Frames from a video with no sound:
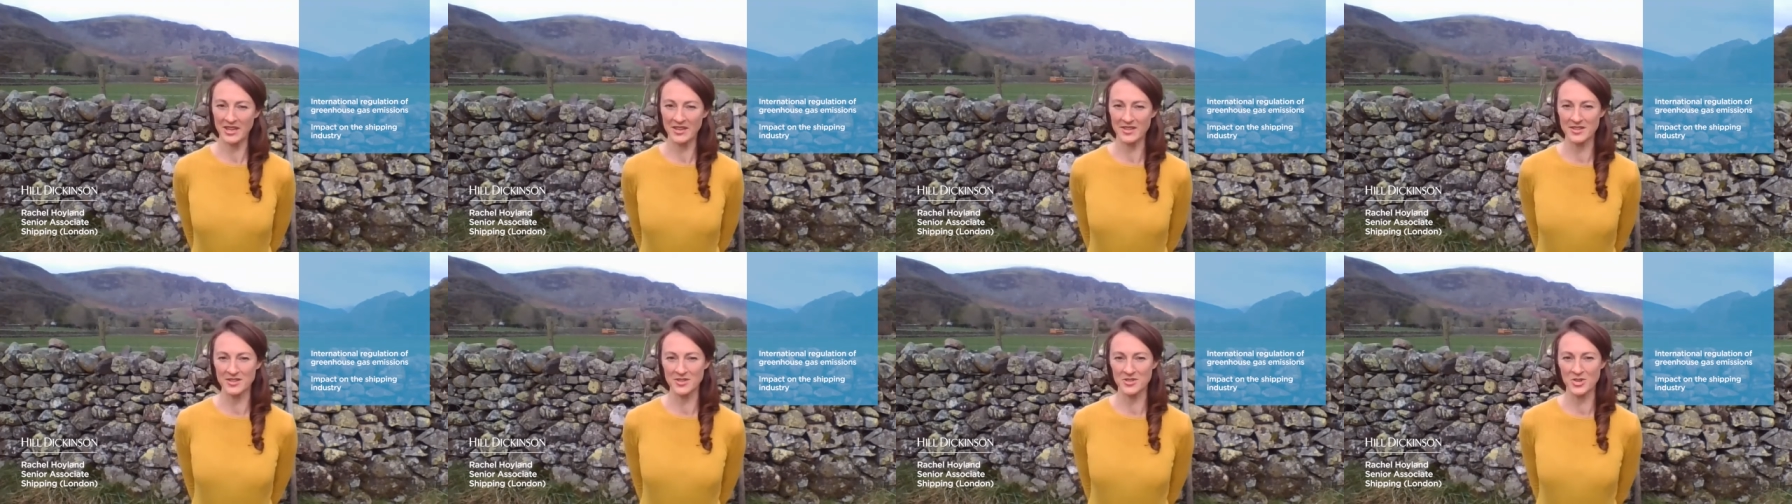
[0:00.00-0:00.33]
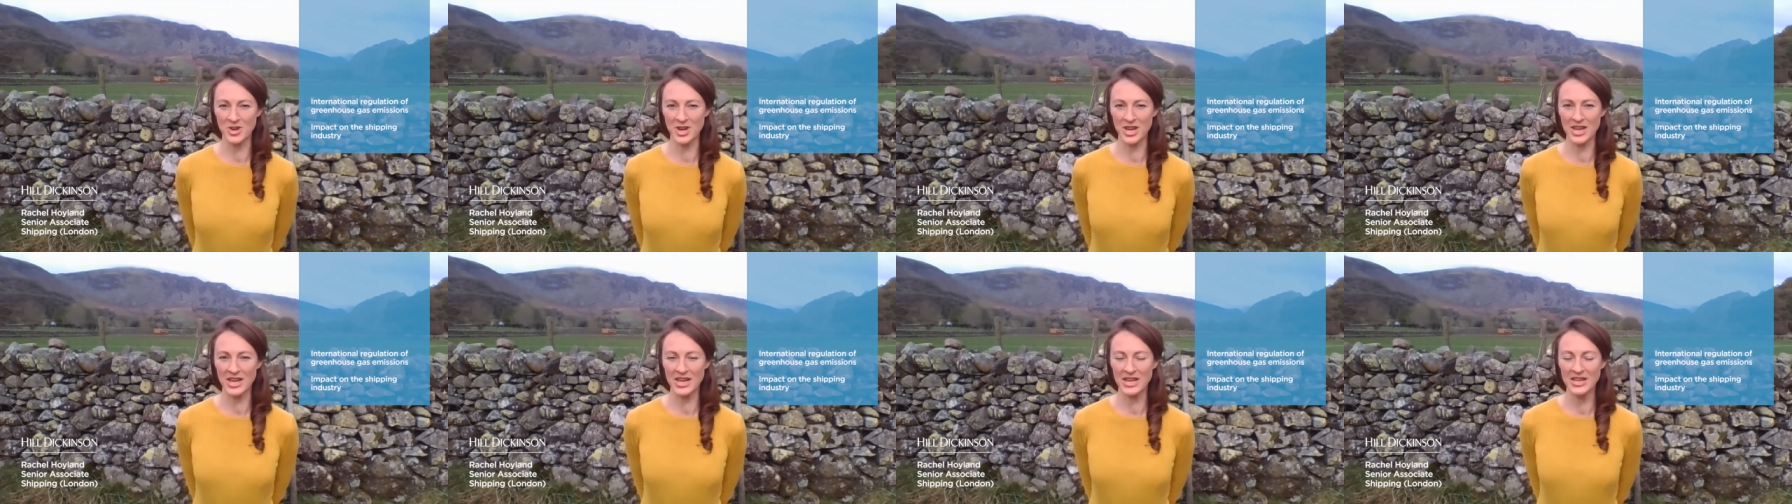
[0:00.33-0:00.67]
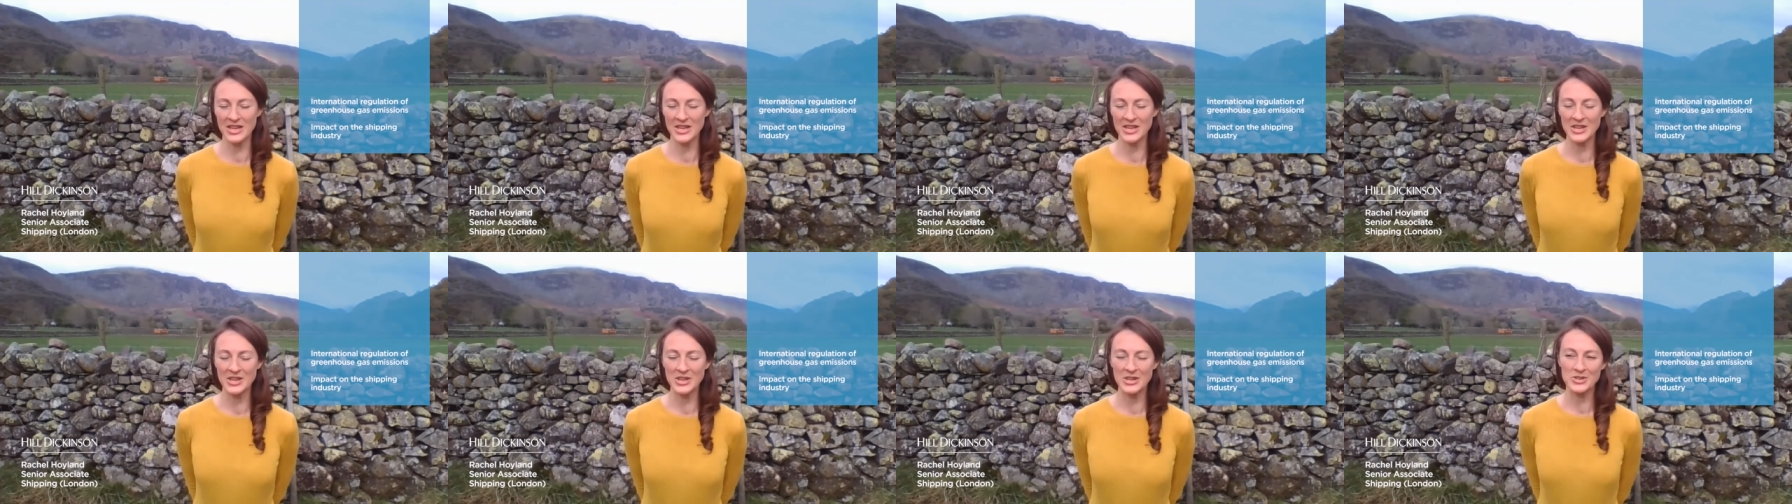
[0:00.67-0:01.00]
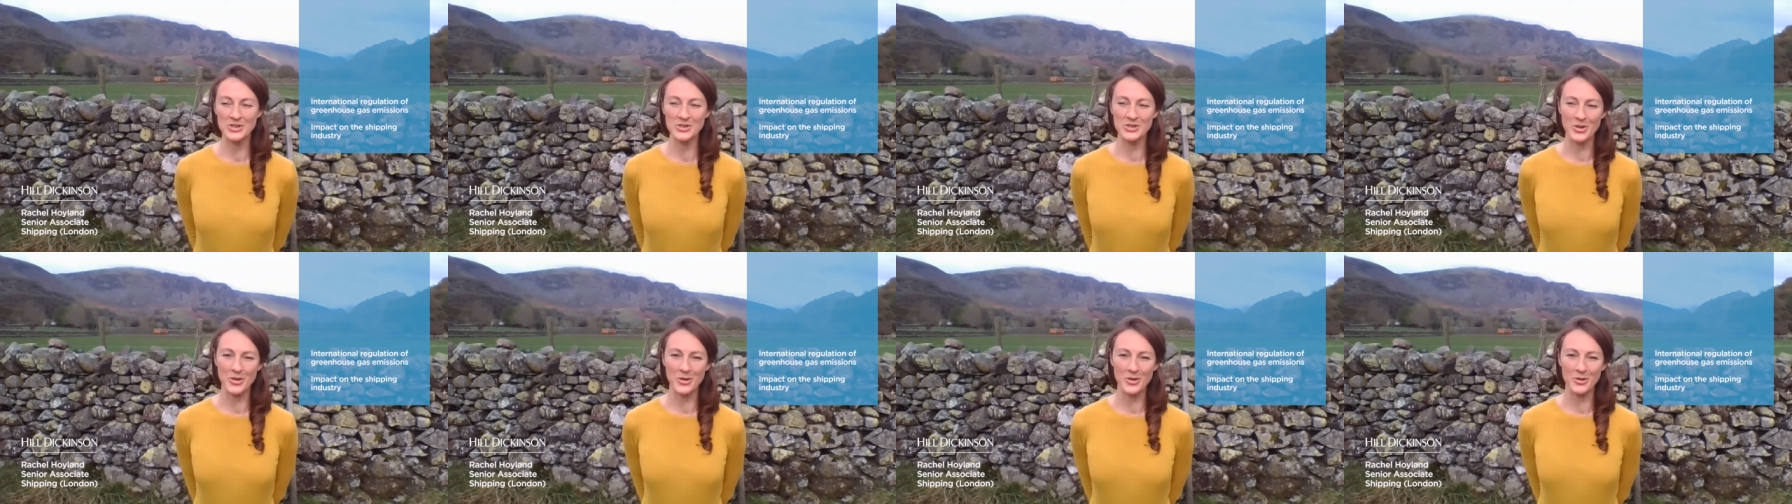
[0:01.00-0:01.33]
industry,
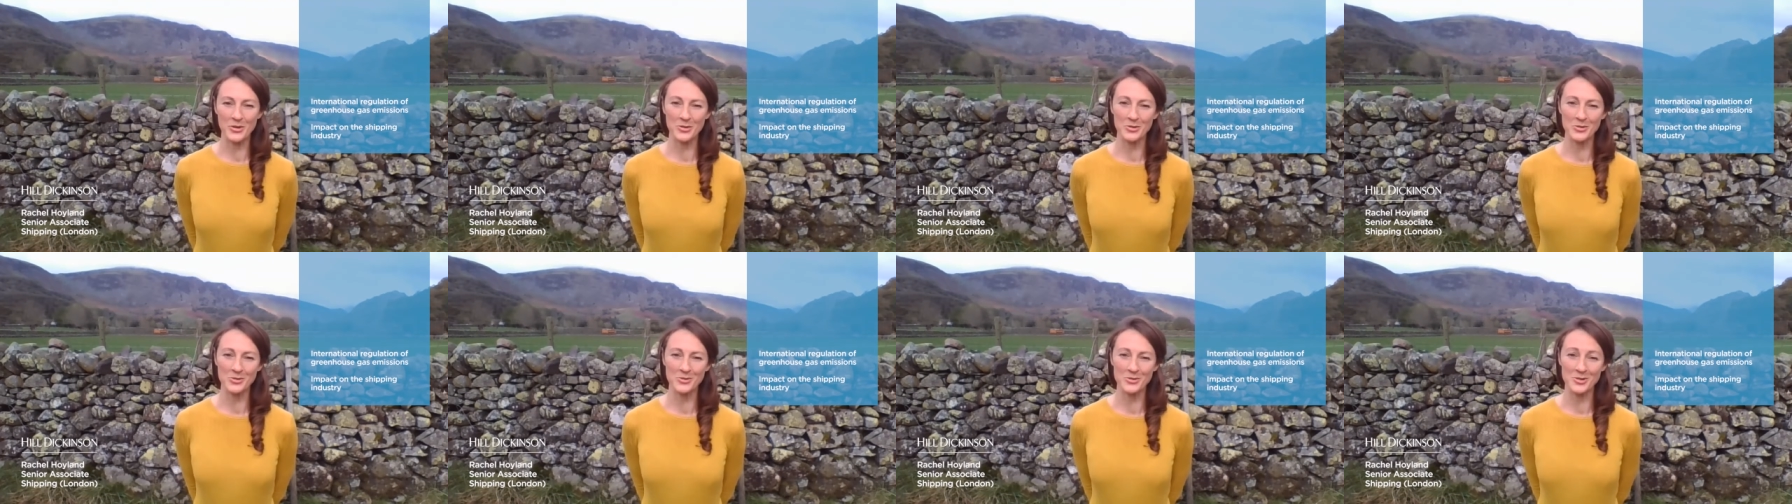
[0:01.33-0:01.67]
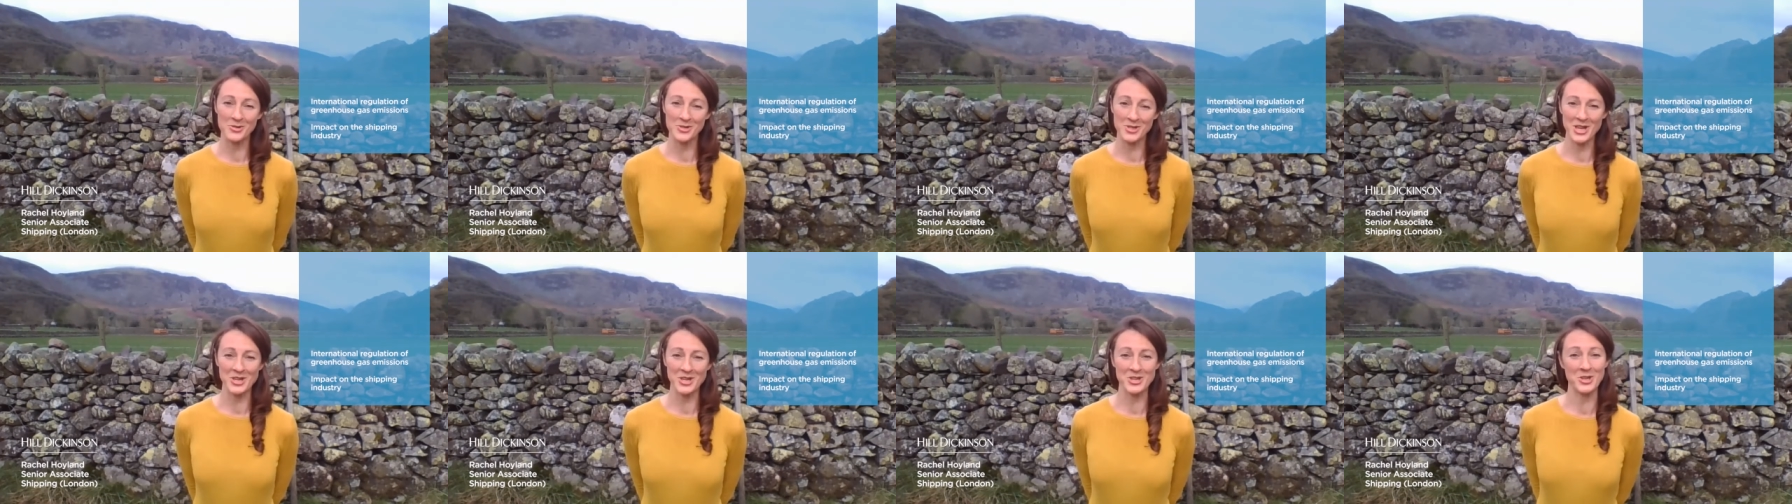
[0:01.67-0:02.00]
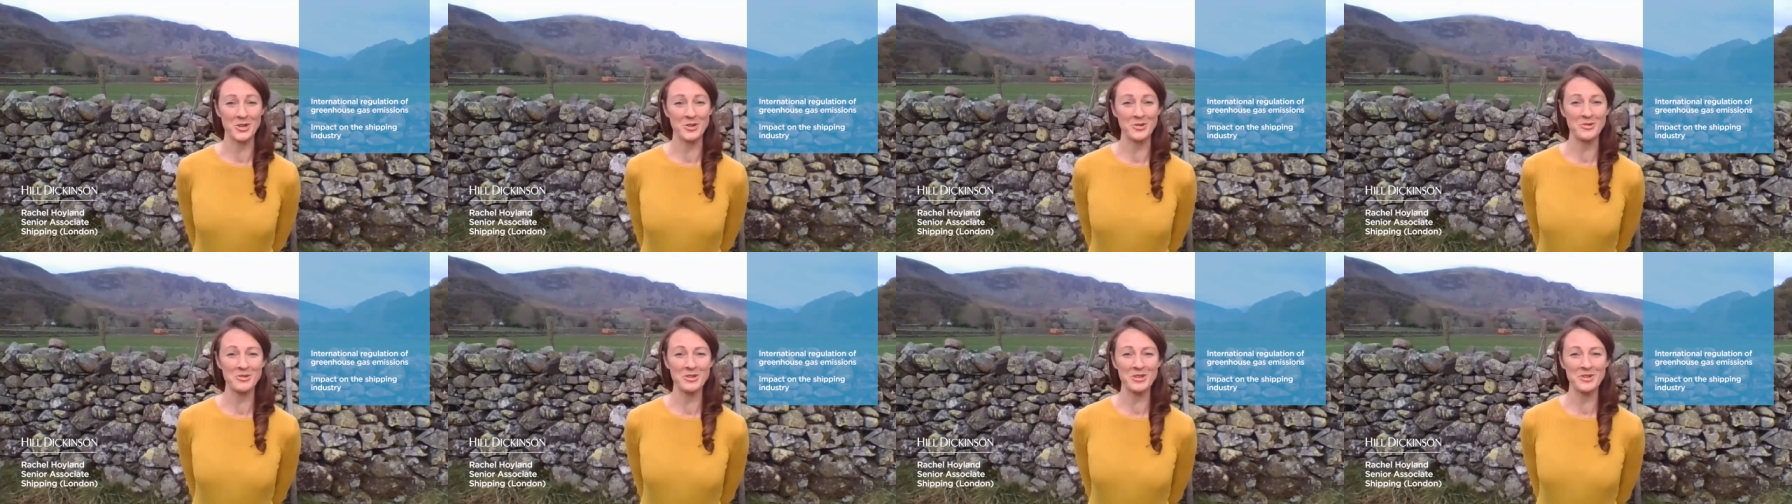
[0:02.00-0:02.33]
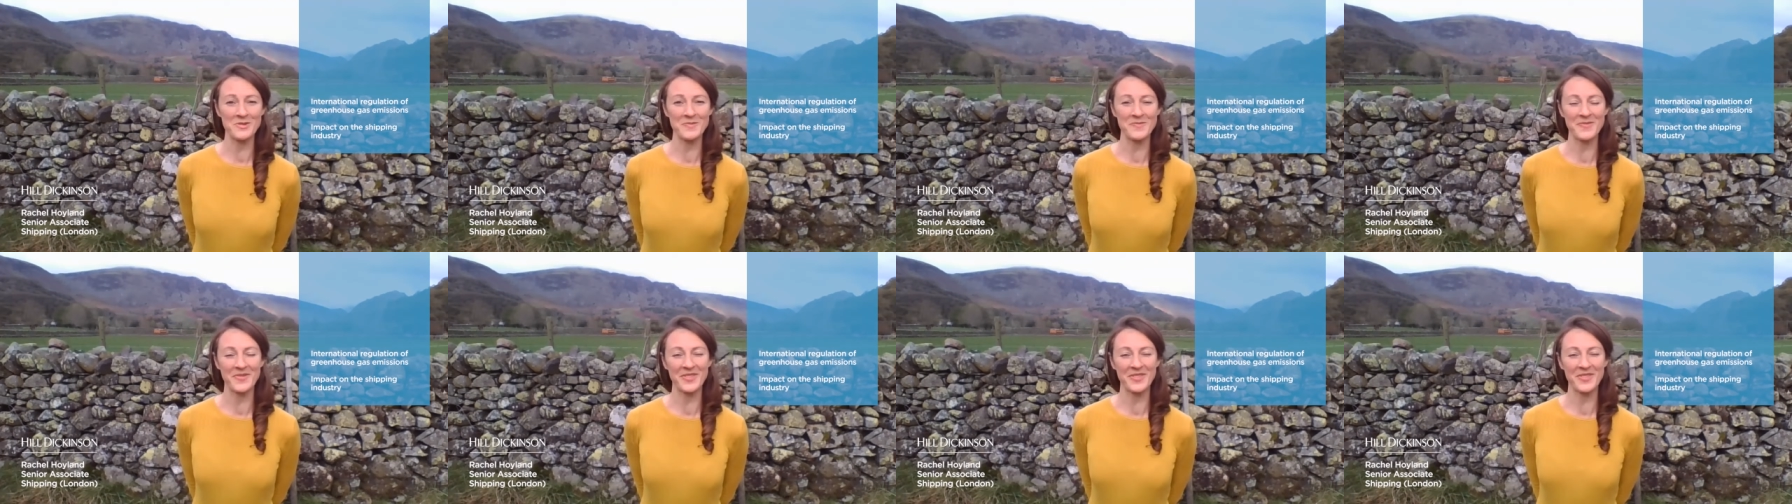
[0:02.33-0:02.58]
so do stay tuned.